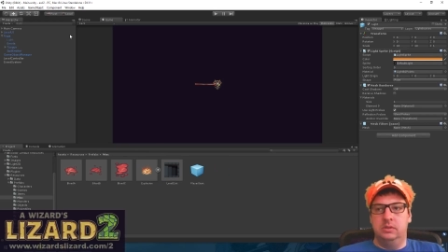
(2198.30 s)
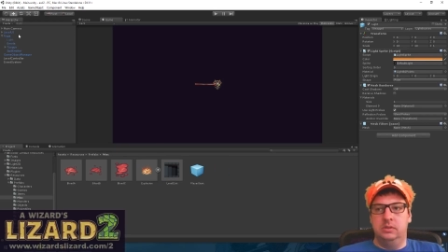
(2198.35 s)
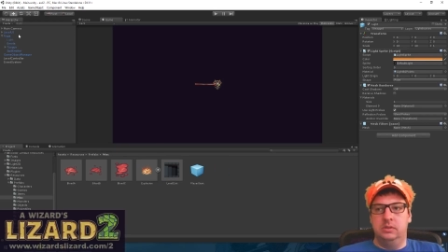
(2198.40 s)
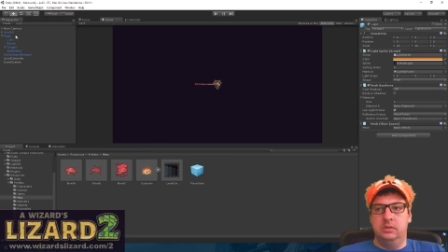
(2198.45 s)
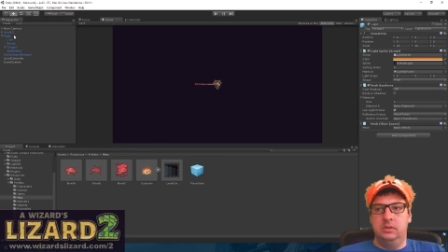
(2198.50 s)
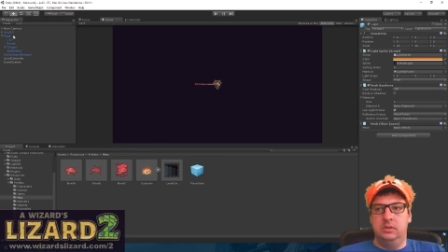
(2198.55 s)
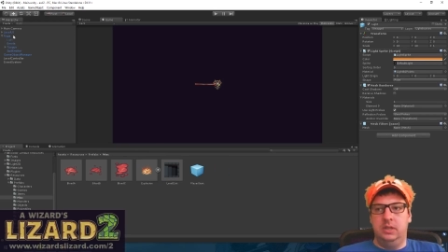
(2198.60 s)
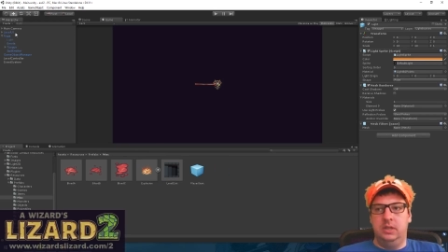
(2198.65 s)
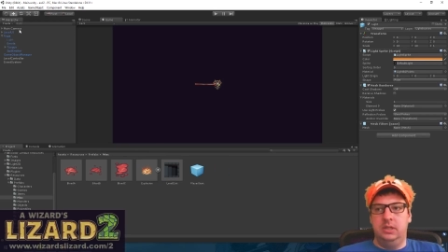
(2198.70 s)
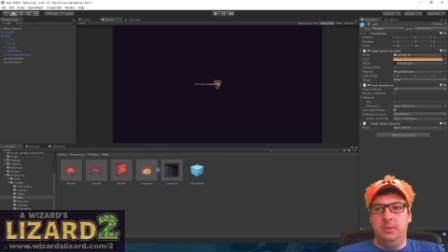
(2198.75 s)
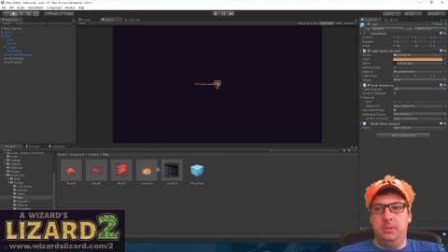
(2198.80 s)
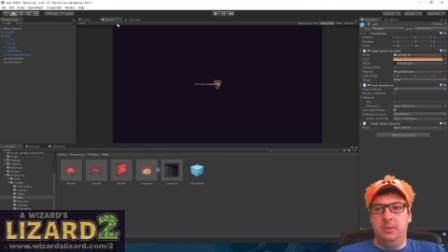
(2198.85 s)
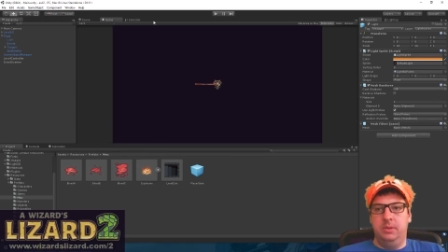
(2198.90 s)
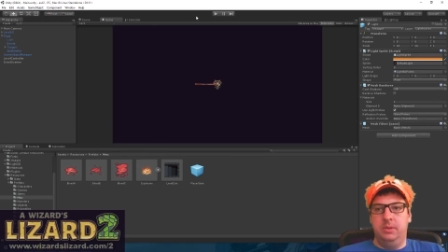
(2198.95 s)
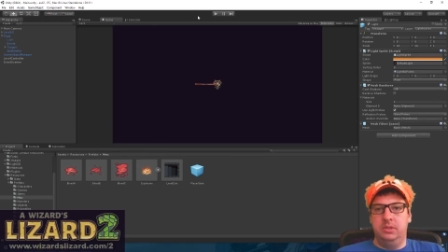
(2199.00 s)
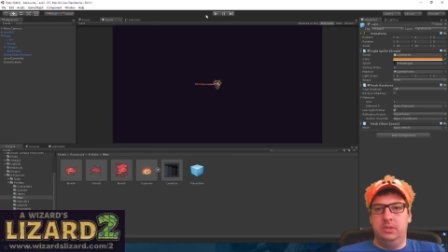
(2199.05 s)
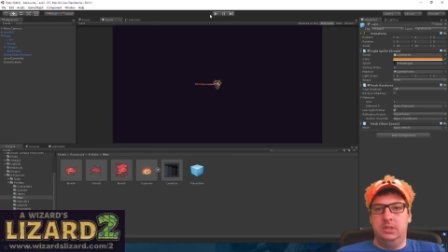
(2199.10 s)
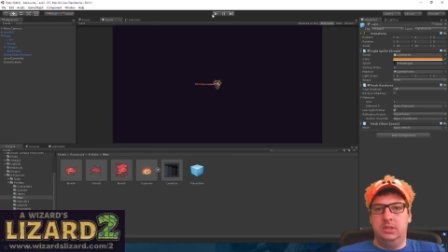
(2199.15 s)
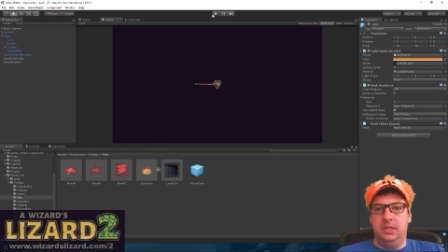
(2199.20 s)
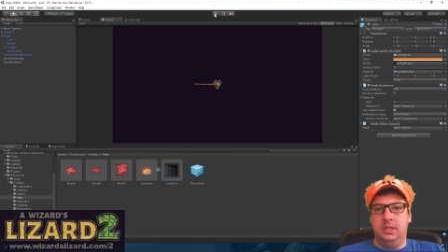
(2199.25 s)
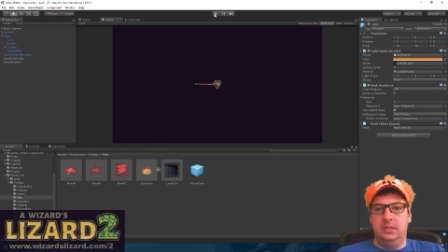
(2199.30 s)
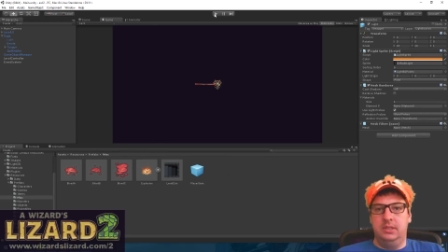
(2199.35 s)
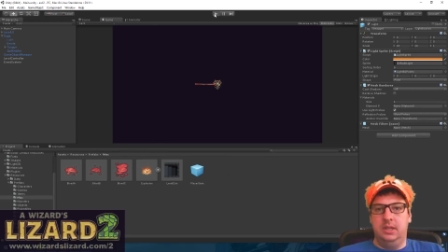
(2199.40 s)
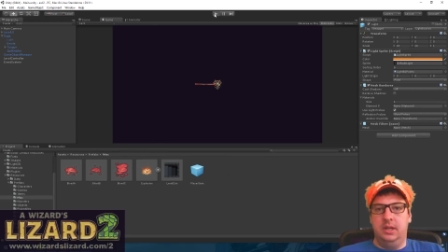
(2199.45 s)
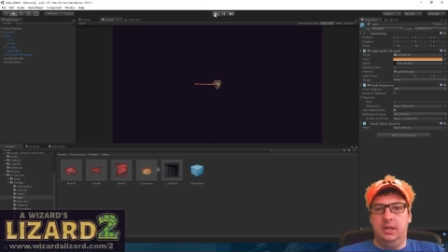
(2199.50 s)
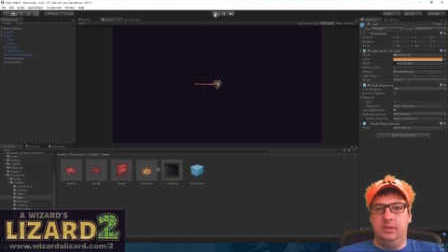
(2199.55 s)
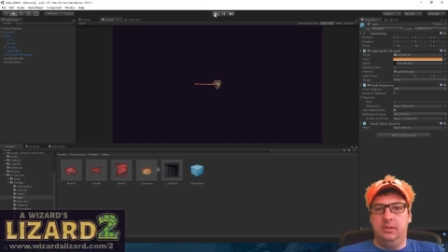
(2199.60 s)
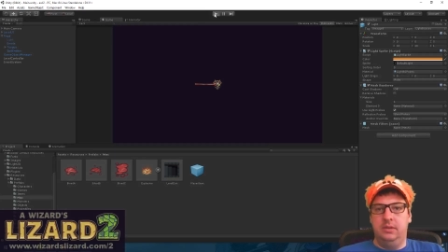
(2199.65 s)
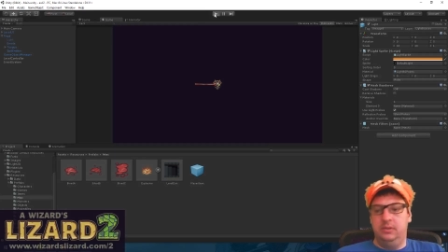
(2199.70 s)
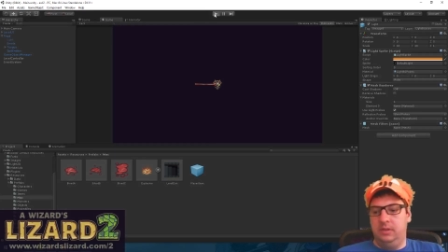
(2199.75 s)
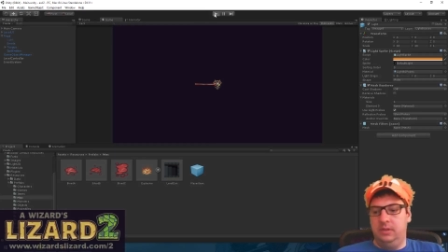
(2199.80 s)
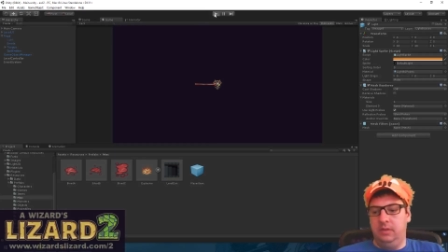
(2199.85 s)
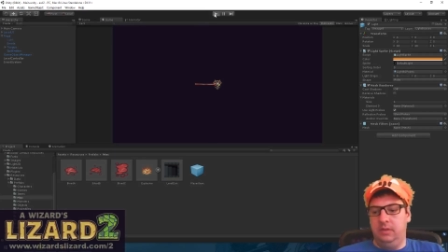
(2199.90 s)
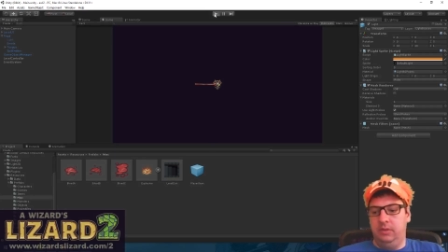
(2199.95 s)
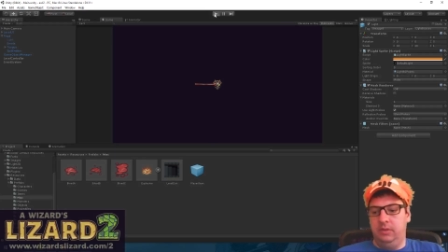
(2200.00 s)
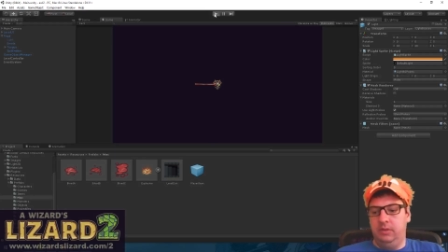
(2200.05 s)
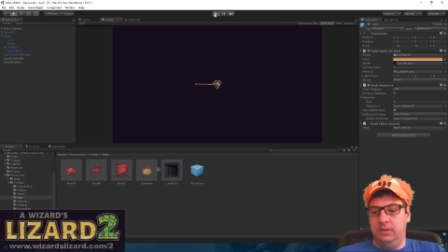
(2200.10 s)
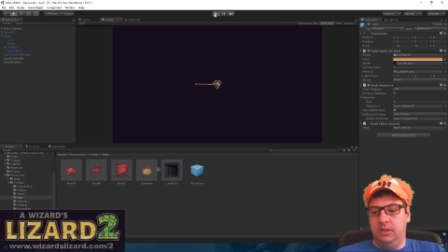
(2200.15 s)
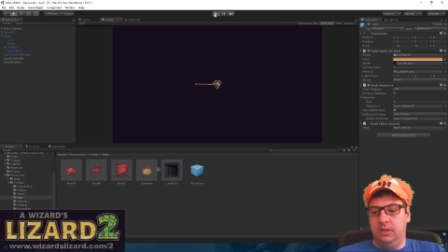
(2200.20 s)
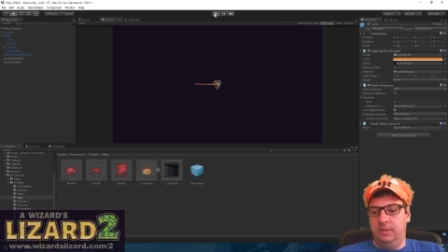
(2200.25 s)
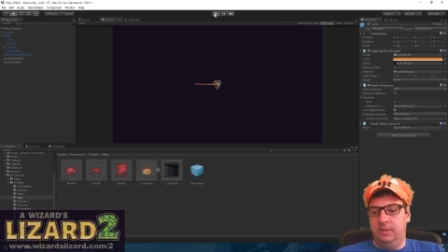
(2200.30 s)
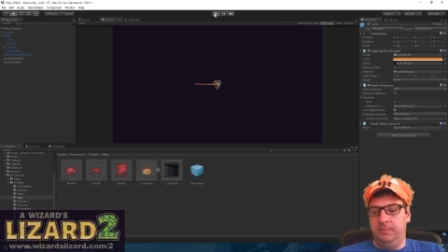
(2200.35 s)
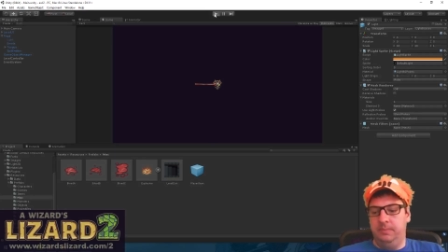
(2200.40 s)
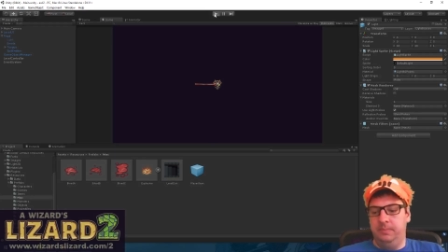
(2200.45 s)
Actually, maybe I'll just test that out at runtime.